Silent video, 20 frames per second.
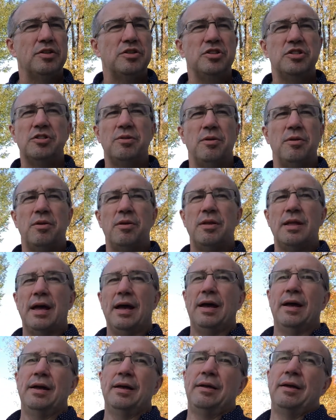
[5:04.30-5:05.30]
just to,
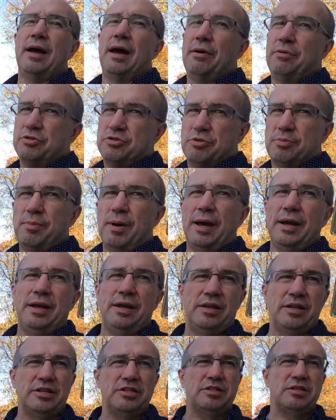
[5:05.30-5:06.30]
I was
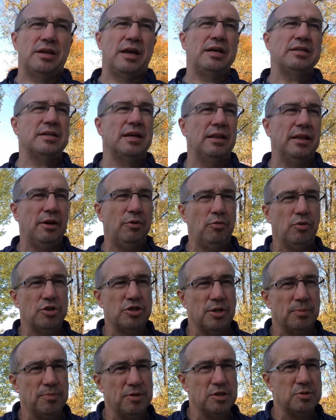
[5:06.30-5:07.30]
reminded as I led
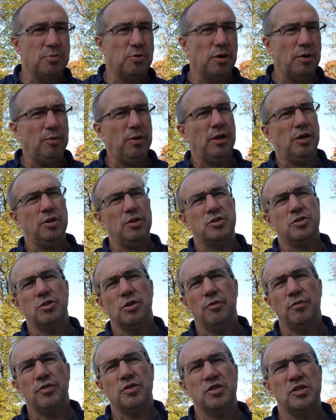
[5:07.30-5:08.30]
worship this morning. We had a good
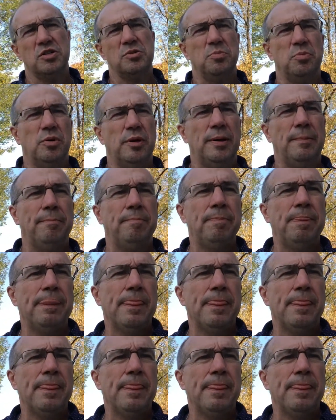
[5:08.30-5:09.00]
service this morning.